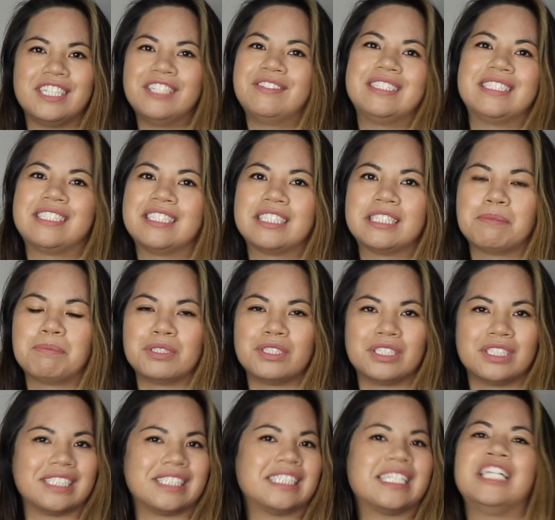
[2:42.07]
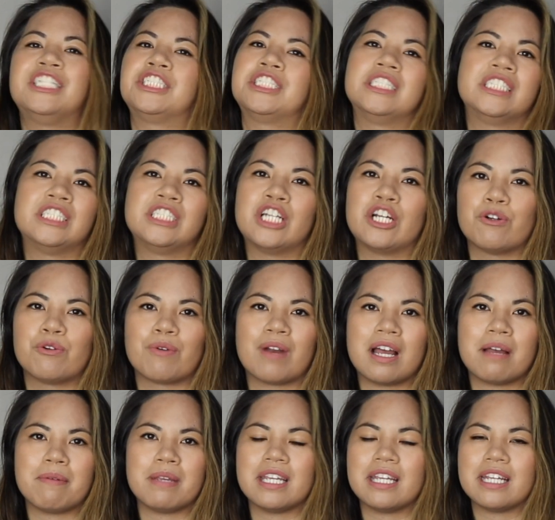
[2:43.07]
irresistible,
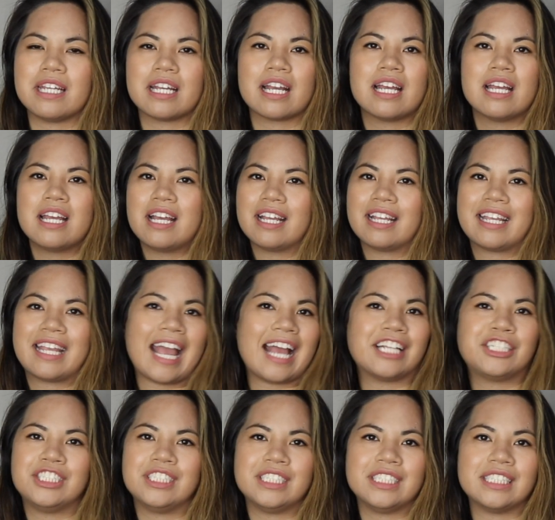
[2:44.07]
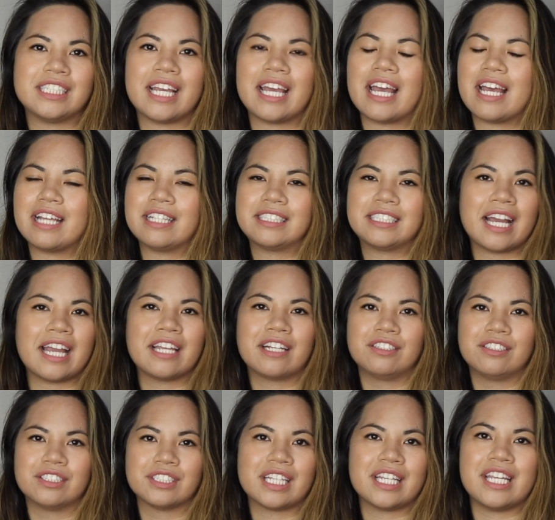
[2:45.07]
attention-grabbing, catchy
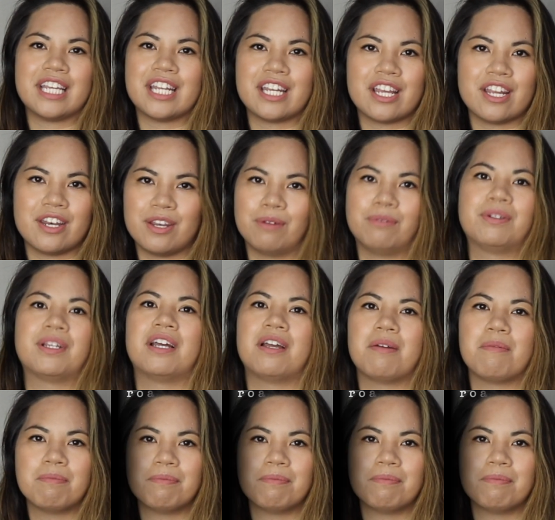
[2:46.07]
titles in no time.